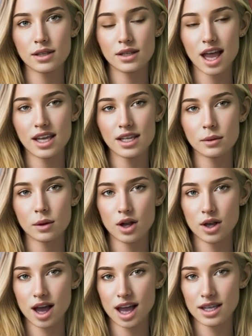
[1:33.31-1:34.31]
text
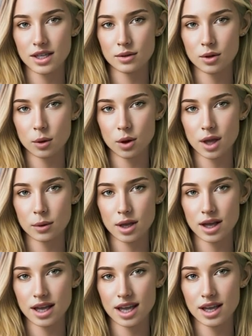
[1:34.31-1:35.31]
modernized for
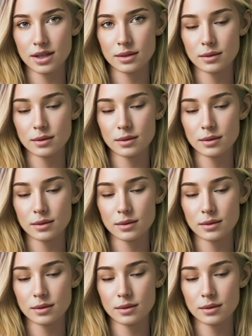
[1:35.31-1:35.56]
readability.